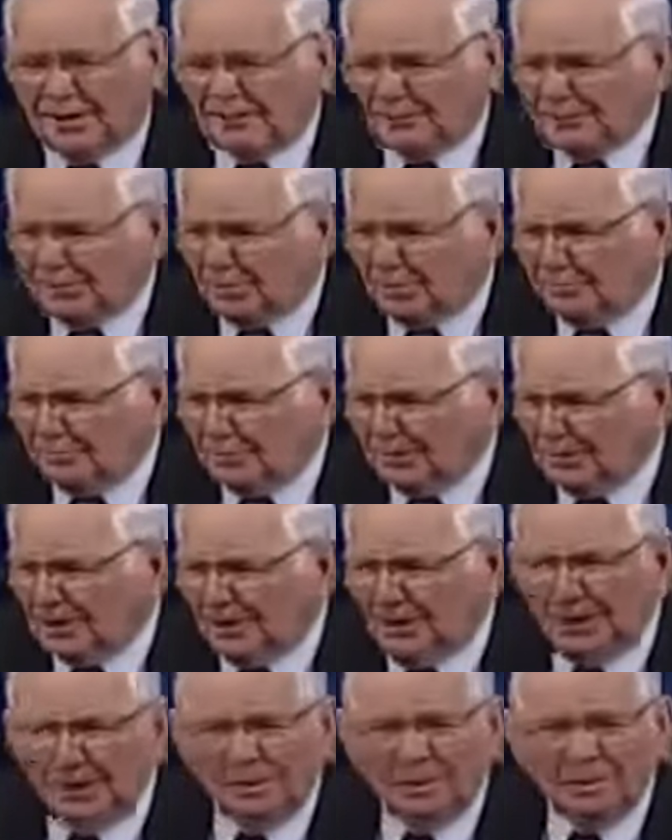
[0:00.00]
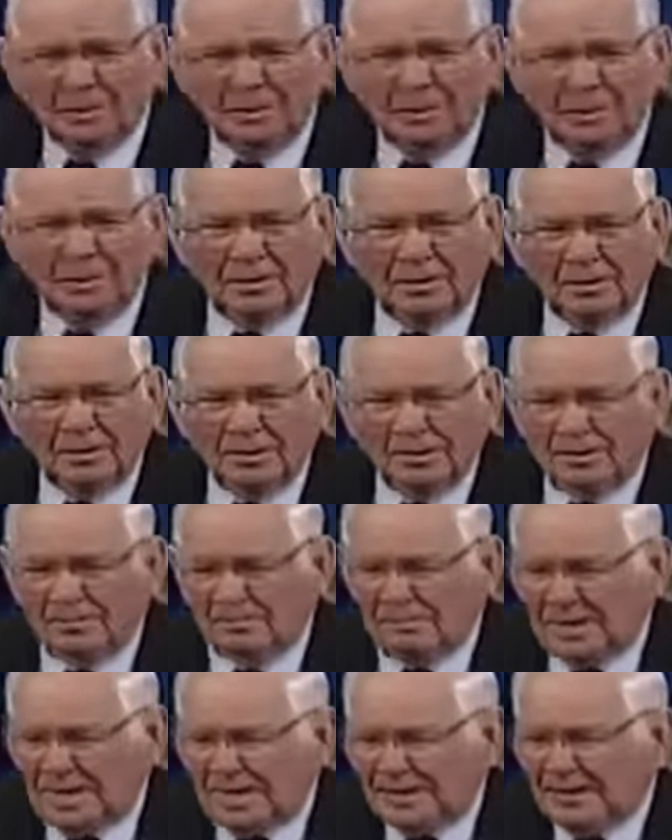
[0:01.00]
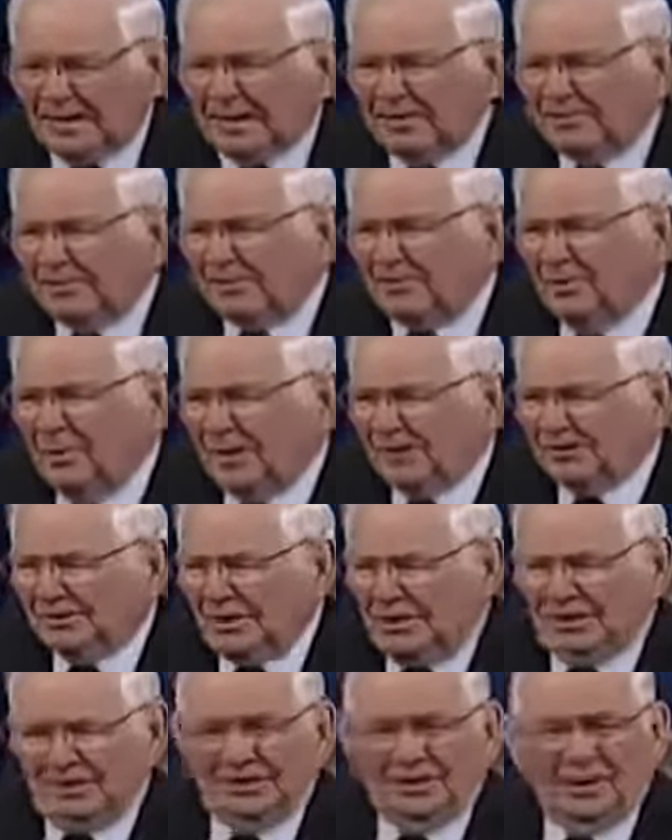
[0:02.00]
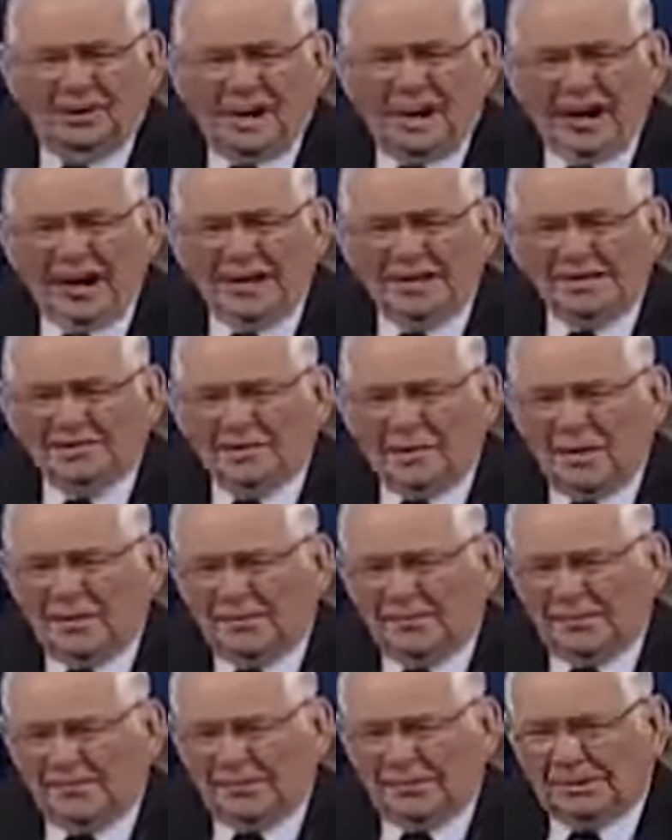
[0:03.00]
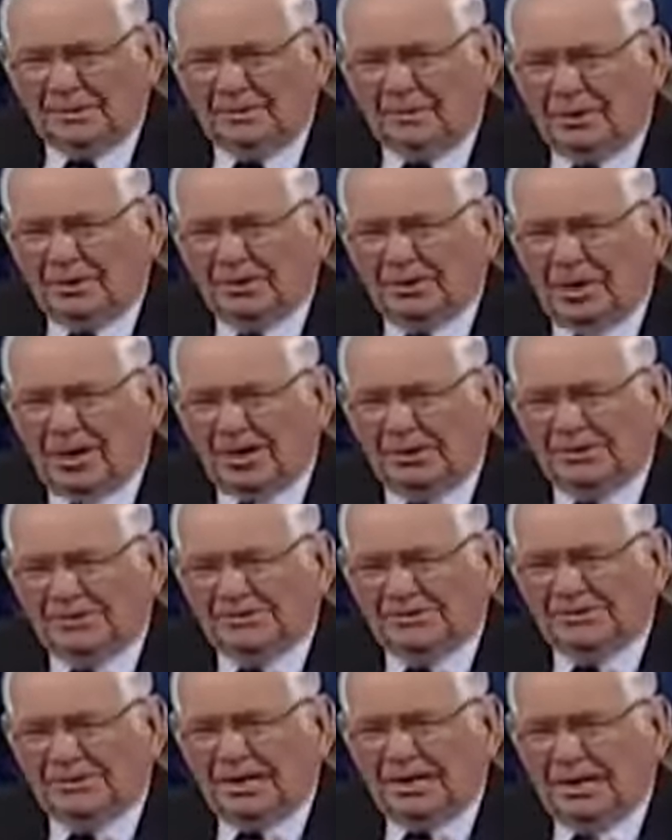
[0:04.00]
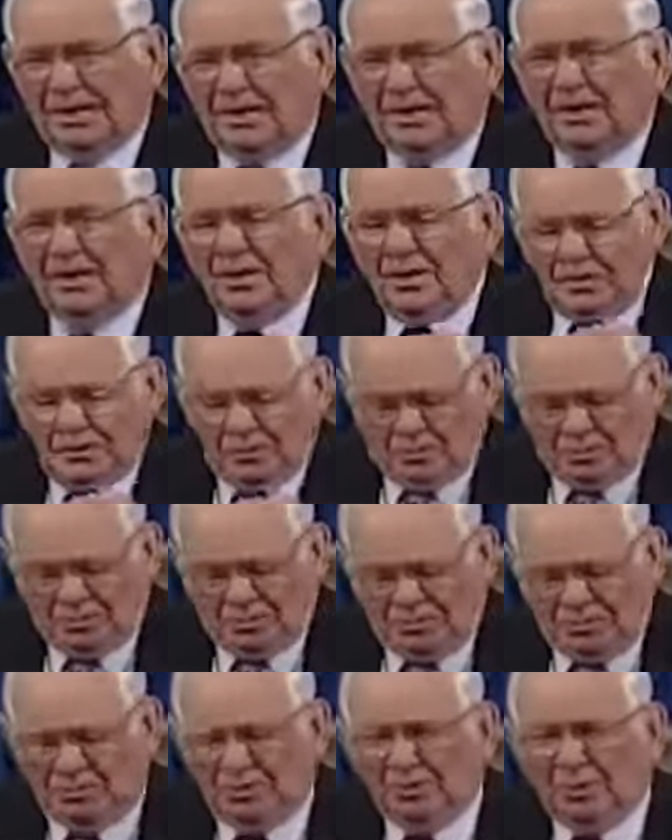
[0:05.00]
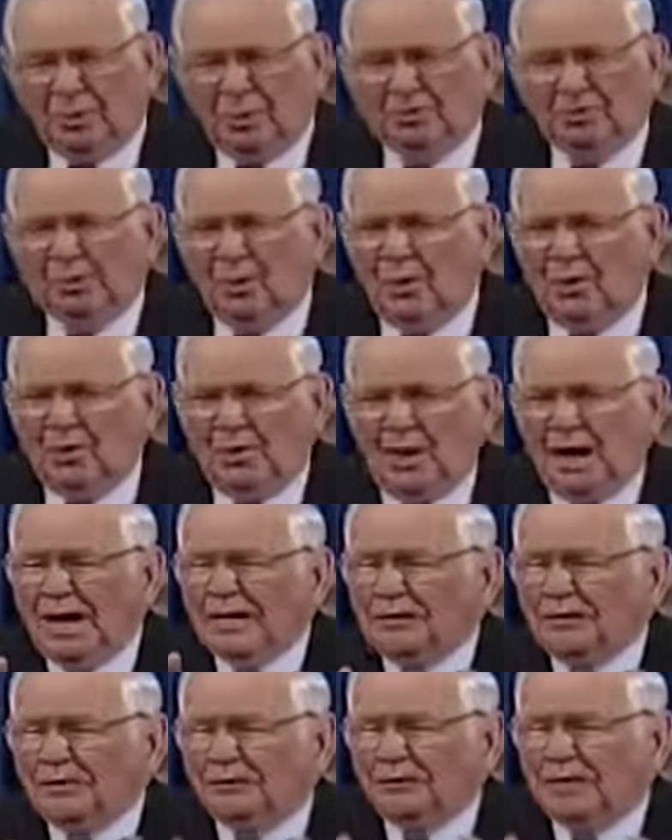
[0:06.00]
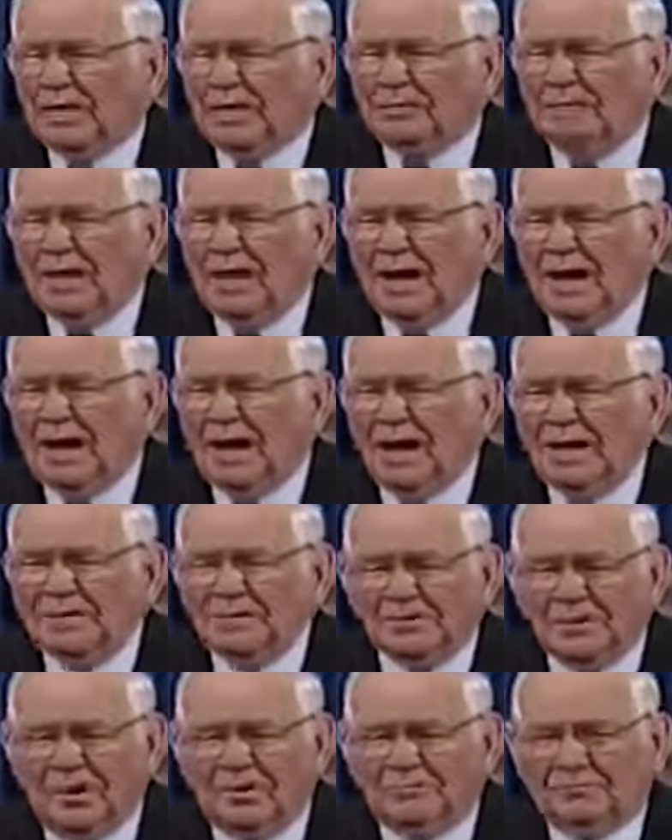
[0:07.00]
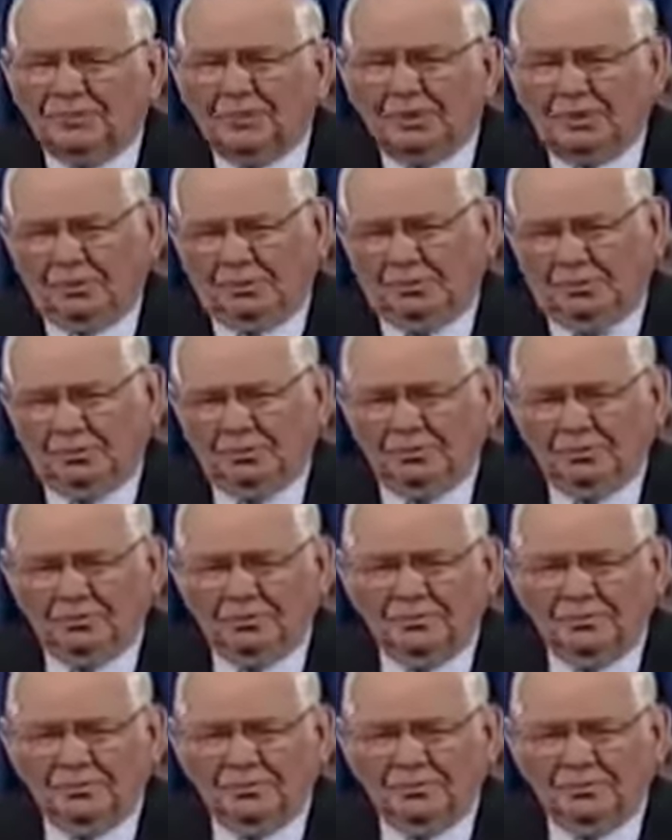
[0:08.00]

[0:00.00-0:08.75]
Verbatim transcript: they observe a kill? Man, they do not take their eyes off of it. And what God is saying, when you go wrong, I don't take my eyes off you.